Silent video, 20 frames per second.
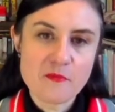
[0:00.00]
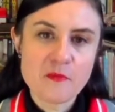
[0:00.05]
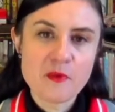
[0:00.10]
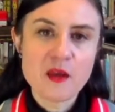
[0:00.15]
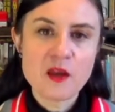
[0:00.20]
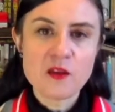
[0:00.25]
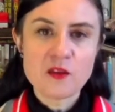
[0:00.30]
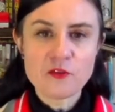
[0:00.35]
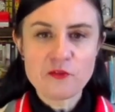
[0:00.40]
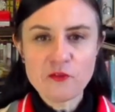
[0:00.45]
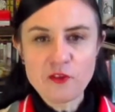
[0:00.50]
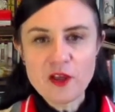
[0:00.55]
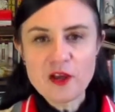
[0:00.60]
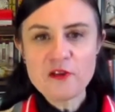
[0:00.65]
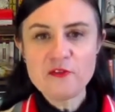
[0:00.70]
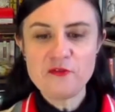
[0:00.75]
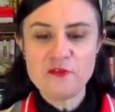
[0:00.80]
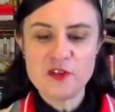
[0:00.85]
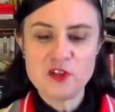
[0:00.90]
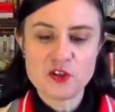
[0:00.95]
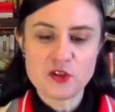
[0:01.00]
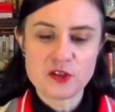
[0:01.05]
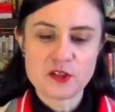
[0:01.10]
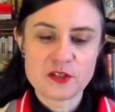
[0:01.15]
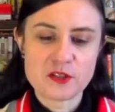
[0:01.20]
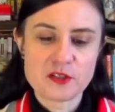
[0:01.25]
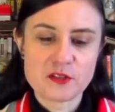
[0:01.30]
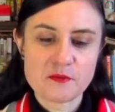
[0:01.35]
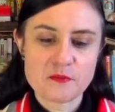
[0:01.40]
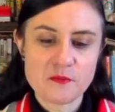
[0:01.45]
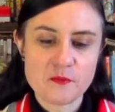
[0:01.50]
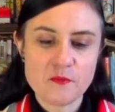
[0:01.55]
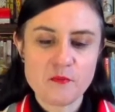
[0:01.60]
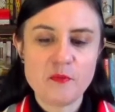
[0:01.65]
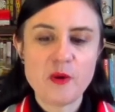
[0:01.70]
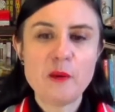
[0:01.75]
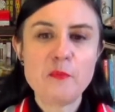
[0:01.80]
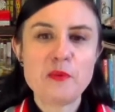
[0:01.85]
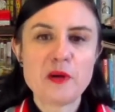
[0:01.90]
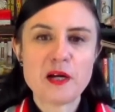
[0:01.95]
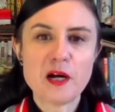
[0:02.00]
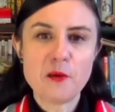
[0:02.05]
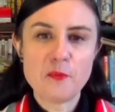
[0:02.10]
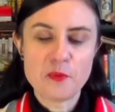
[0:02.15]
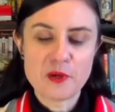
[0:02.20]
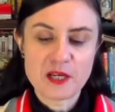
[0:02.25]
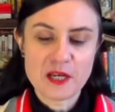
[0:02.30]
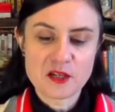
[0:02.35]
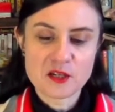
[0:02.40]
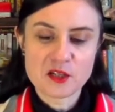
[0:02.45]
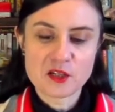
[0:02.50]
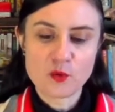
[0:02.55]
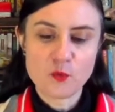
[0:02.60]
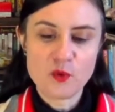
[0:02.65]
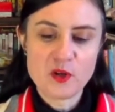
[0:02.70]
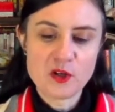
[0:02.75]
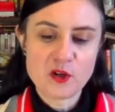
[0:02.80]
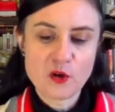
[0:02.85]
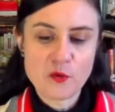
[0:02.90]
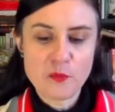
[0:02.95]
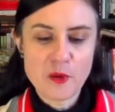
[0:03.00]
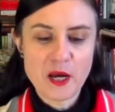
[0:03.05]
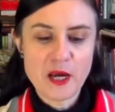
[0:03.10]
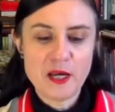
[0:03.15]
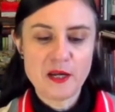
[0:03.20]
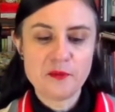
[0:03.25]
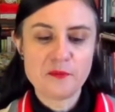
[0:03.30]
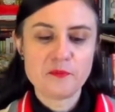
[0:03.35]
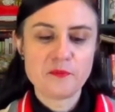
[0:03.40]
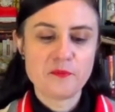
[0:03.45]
The fly fidgets, bumping up against the window pane.